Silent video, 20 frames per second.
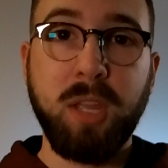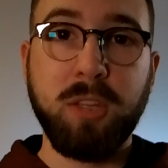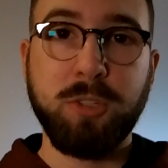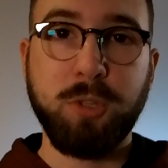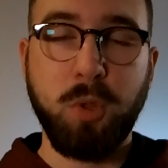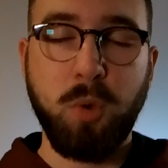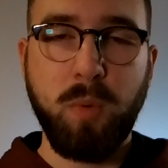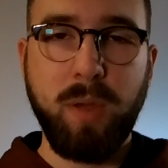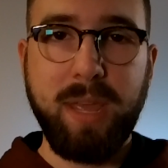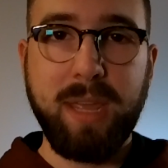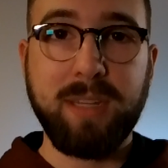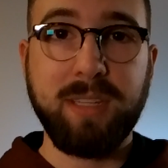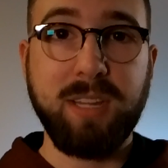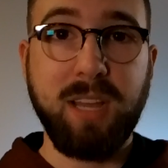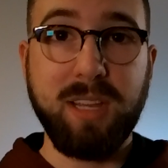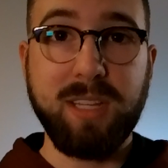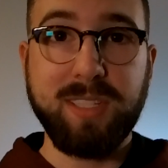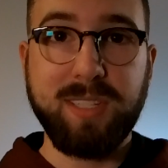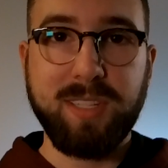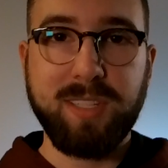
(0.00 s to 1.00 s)
So the way it
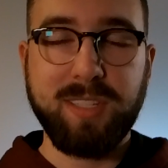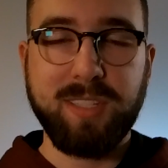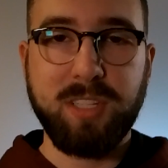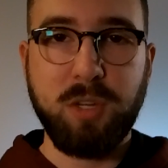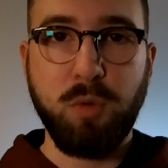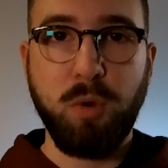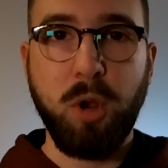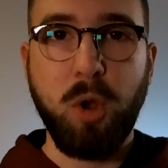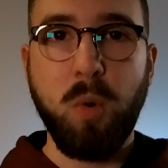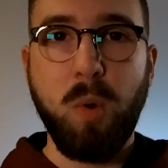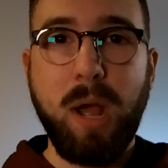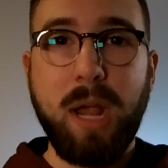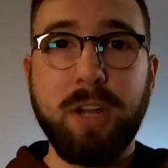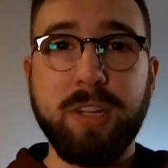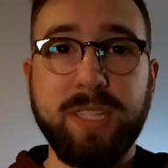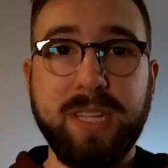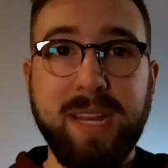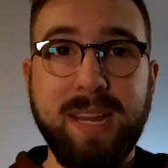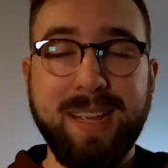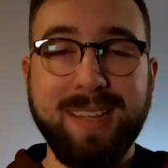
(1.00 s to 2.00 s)
does this is it
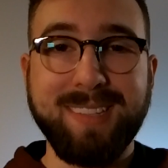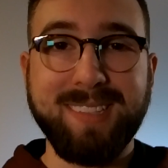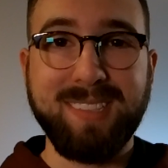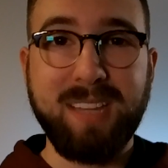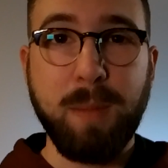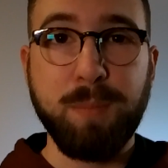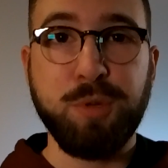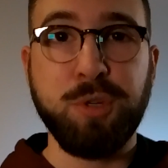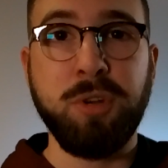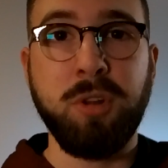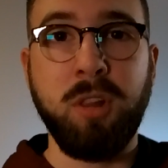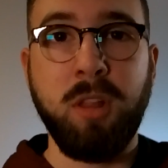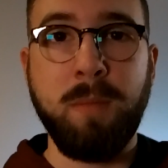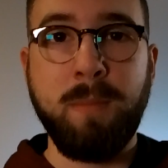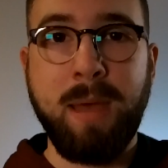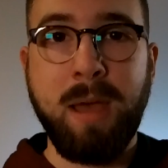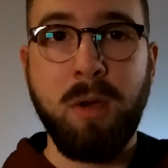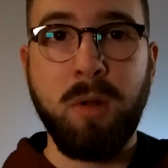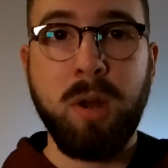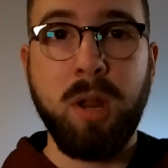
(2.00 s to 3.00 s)
requires an exceptional
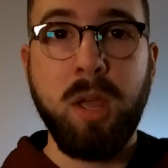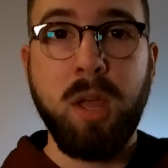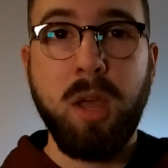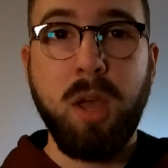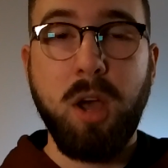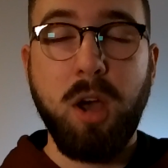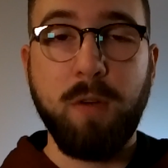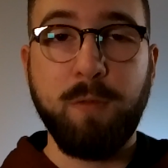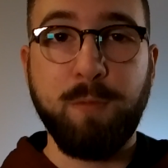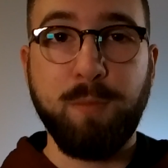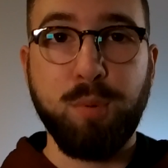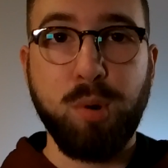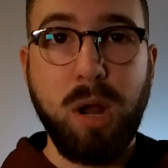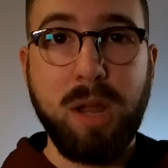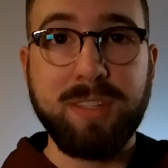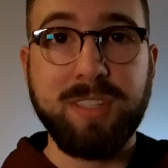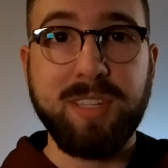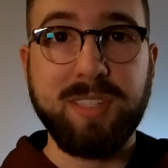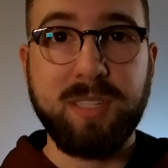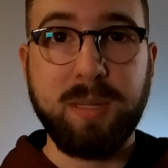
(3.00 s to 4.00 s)
amount of
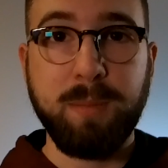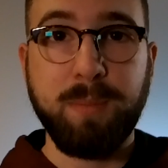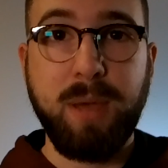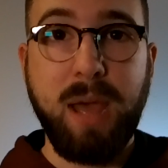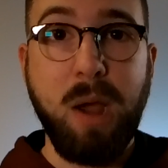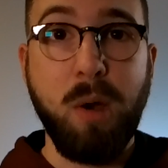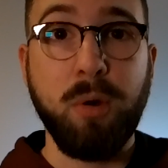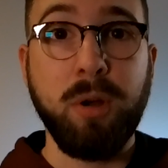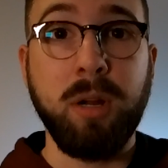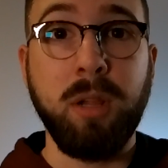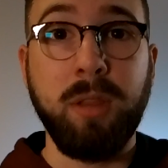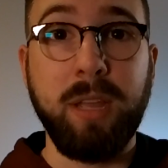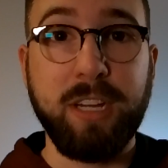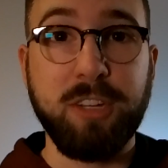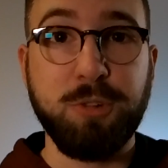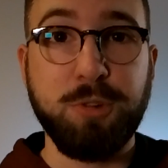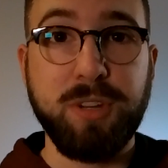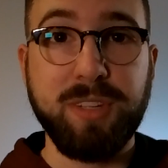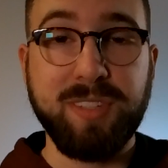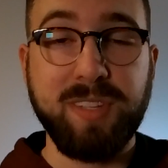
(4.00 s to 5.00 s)
processing power and
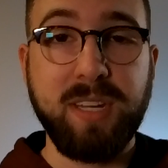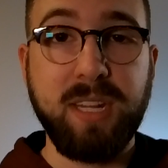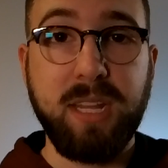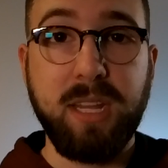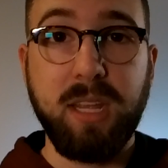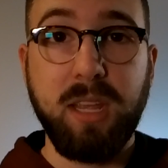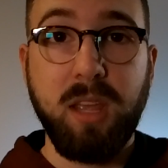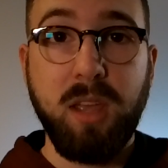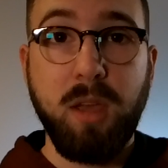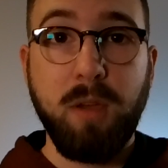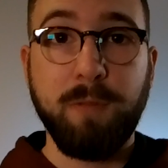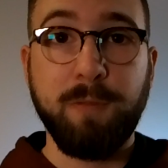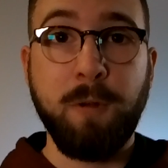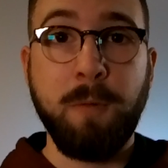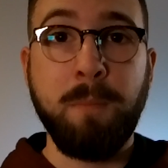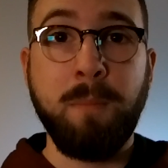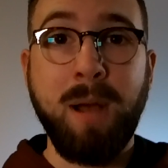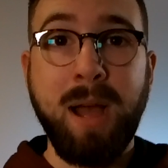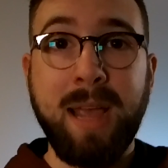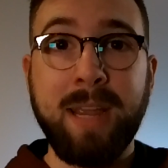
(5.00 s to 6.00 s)
electricity
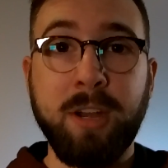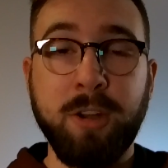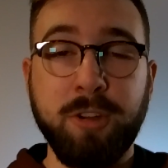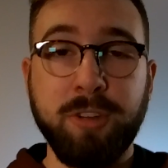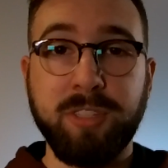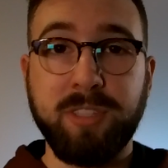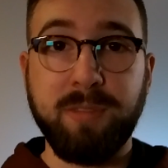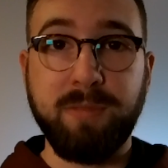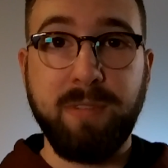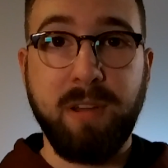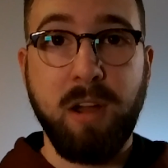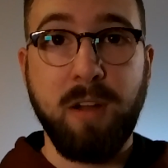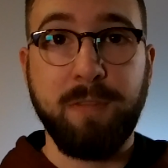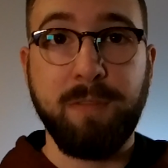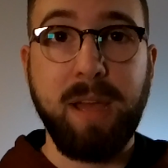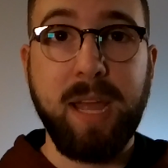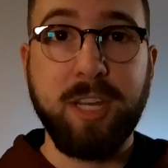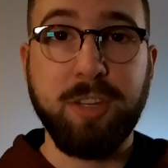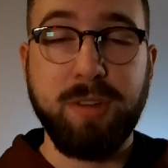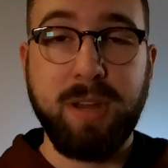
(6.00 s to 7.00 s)
for miners to
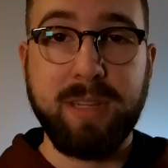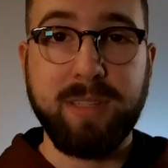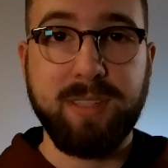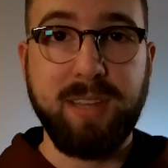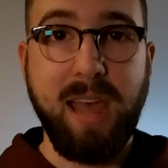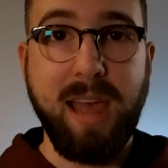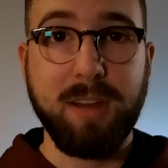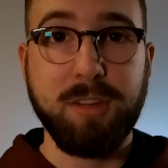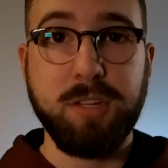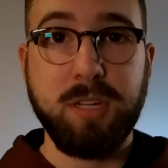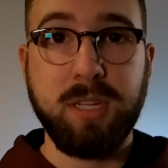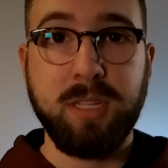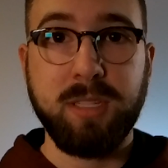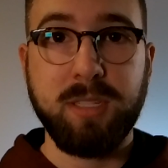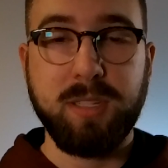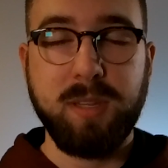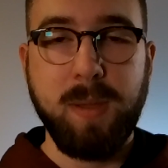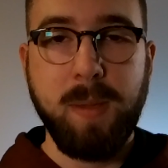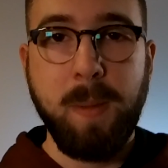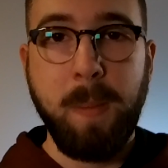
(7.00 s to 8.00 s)
verify
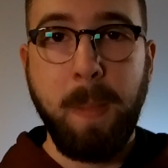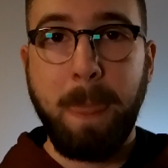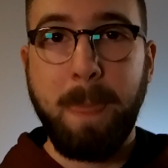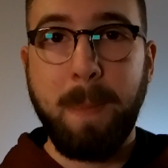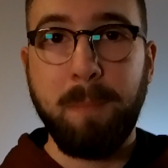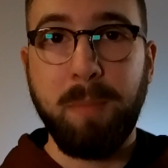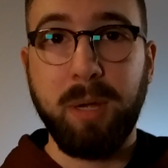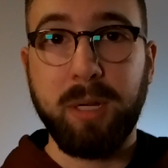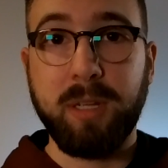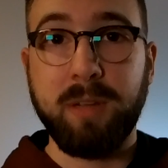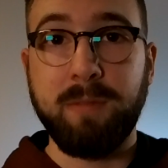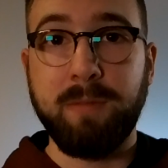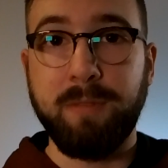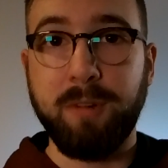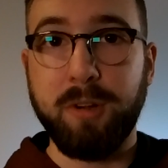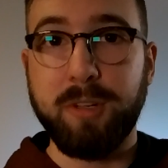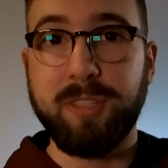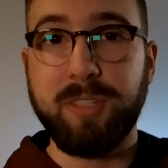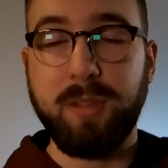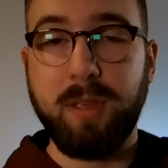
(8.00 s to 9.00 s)
transactions. But
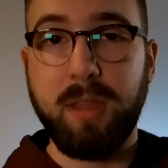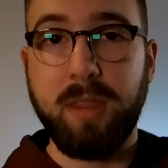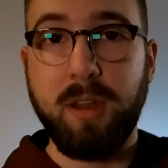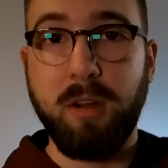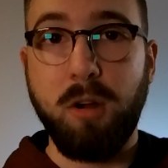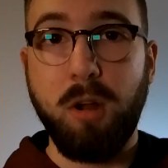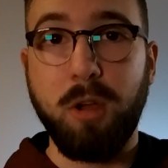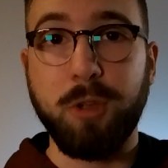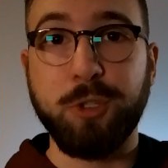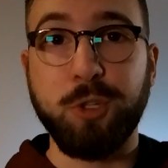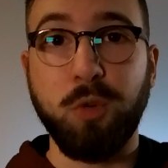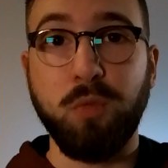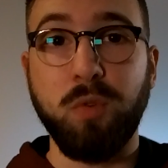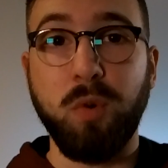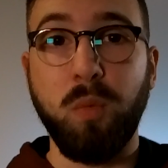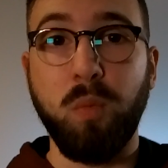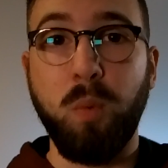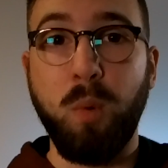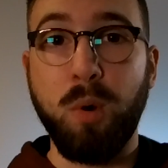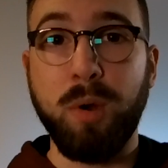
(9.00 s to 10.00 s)
conversely, they're also
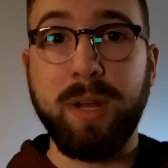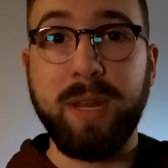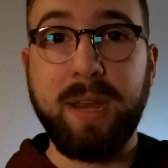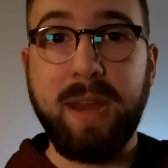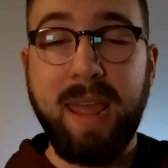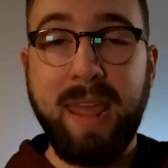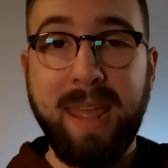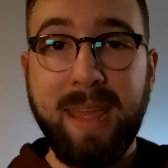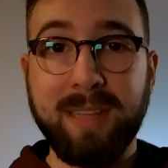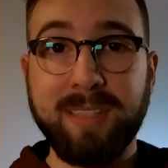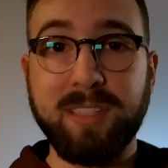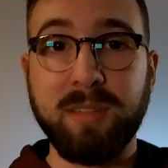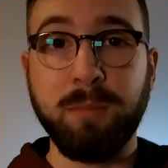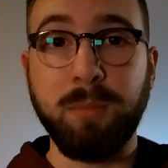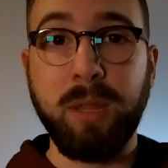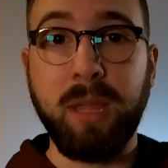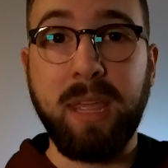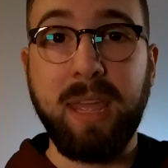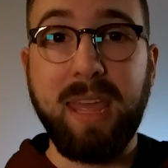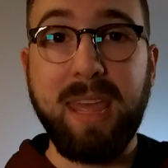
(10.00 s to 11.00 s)
rewarded
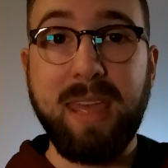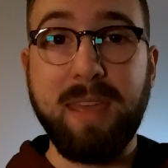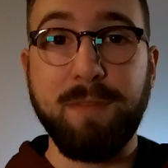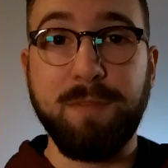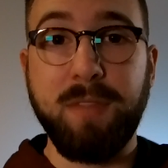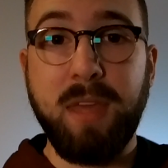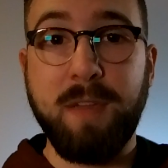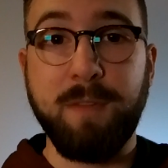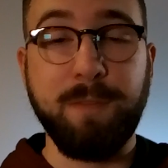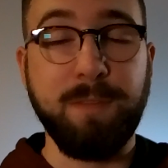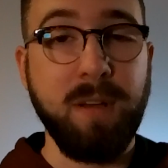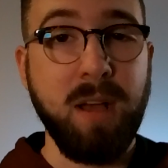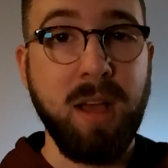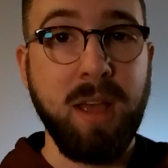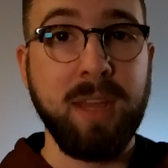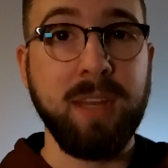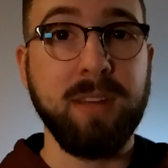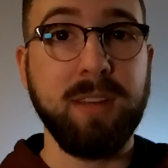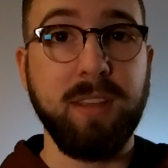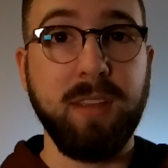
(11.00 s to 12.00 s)
handsomely if they
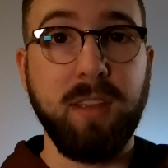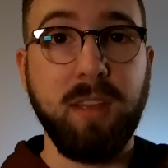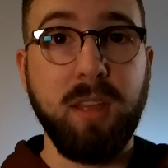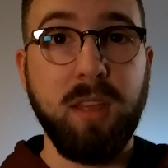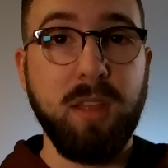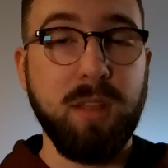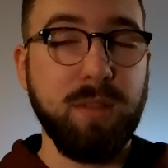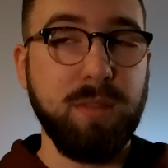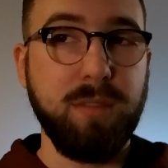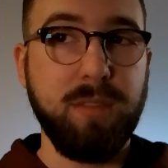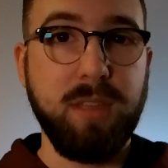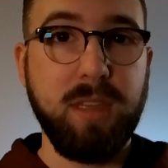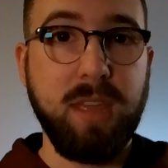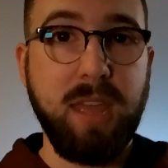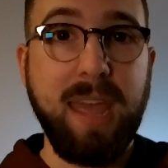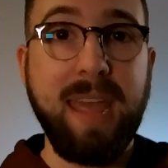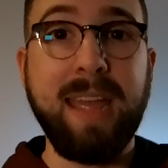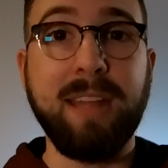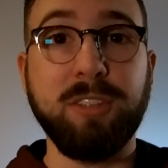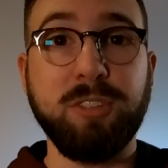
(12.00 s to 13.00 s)
find
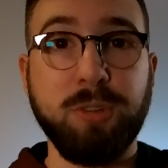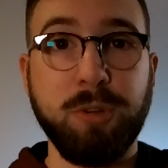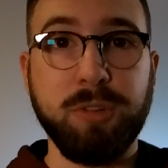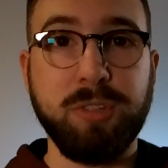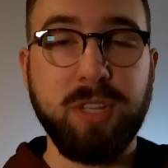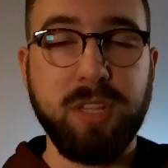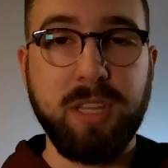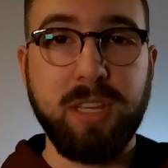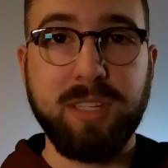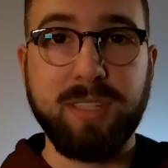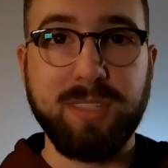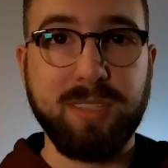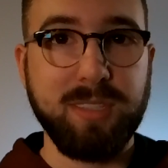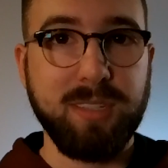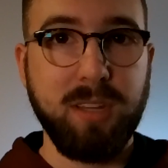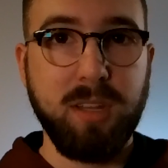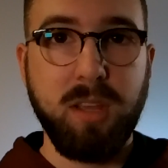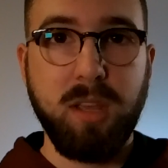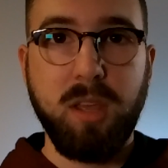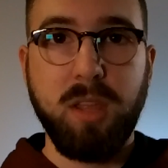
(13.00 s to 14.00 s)
the answer to
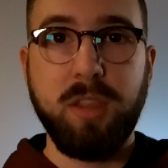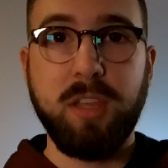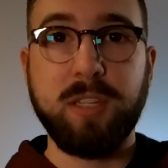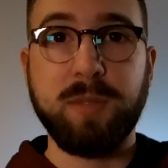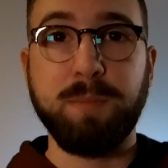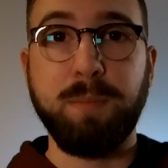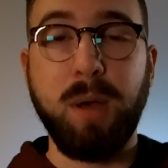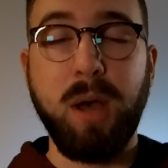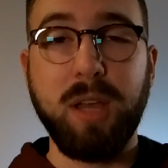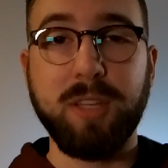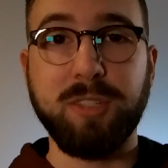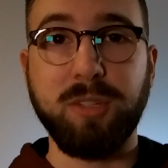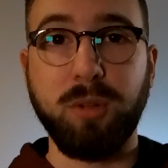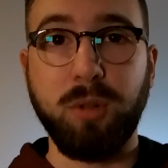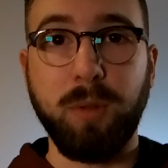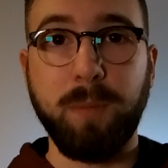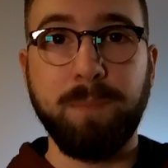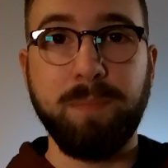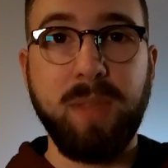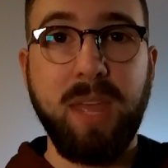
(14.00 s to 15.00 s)
this
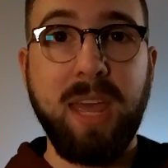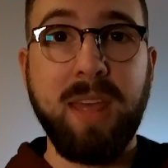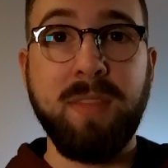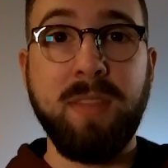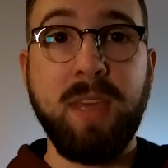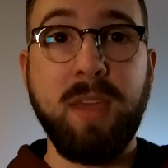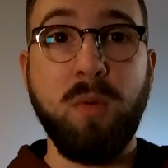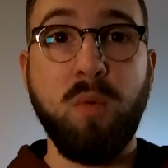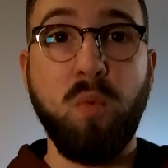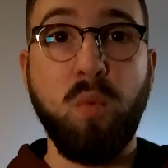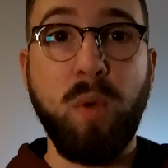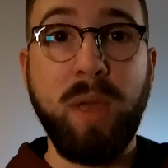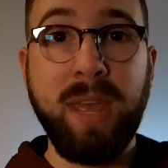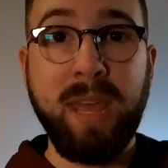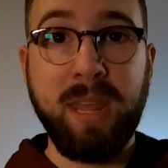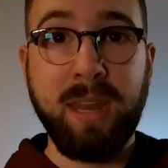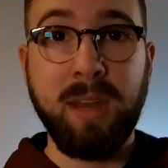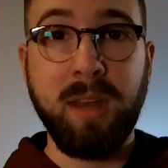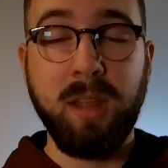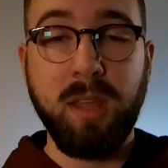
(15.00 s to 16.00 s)
puzzle and they
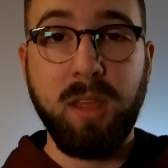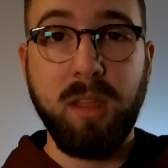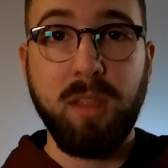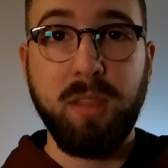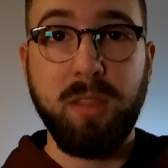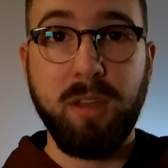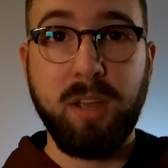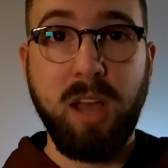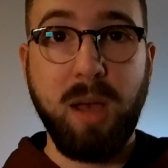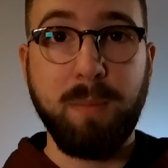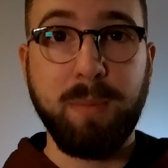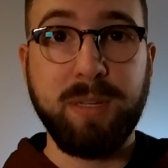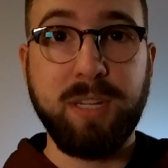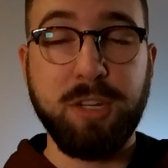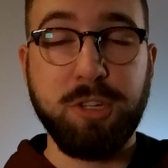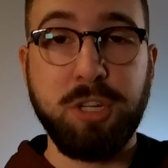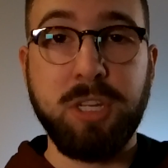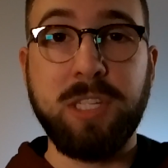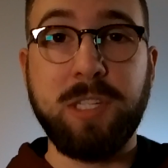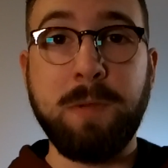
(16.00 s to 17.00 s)
win the
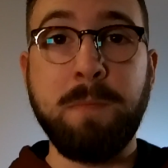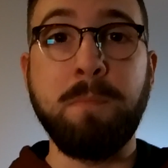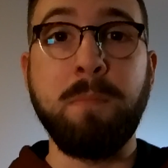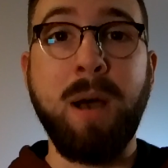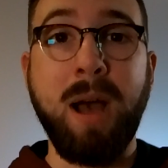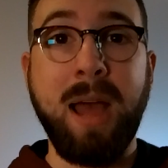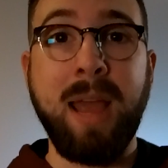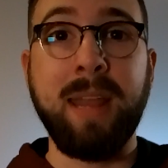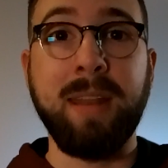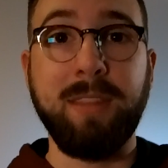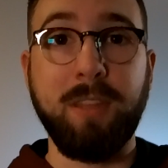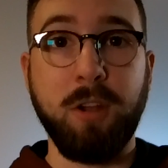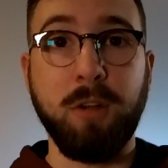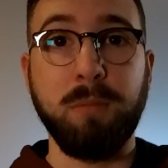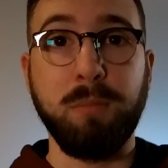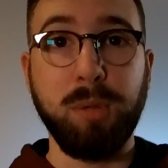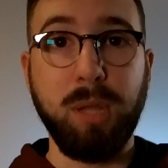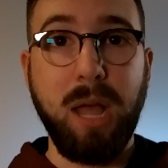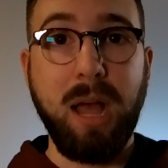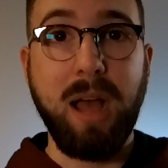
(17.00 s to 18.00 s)
competition to mine their
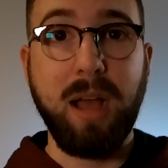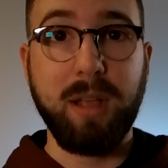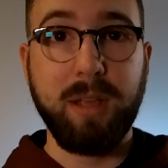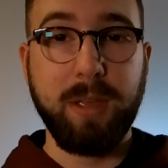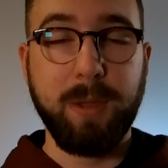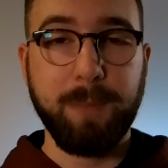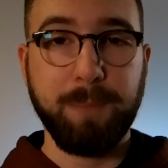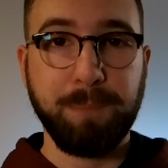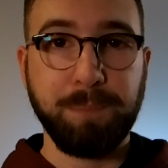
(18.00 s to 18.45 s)
block.